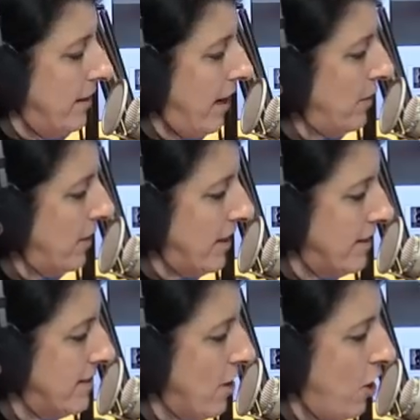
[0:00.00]
I don't get
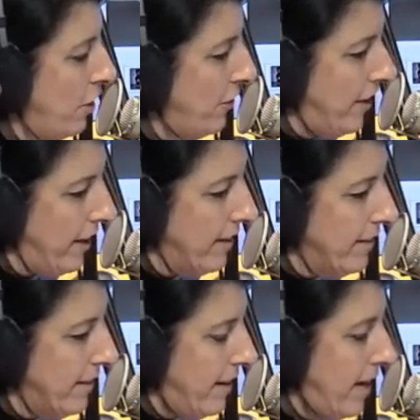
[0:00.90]
this doll thing.
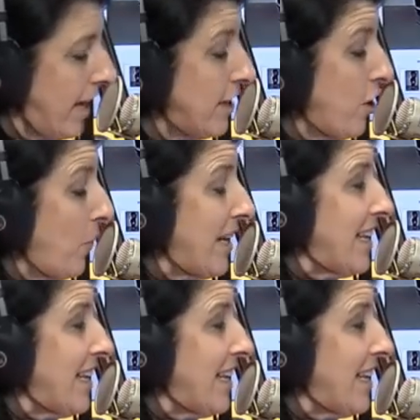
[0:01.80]
And, and you know what?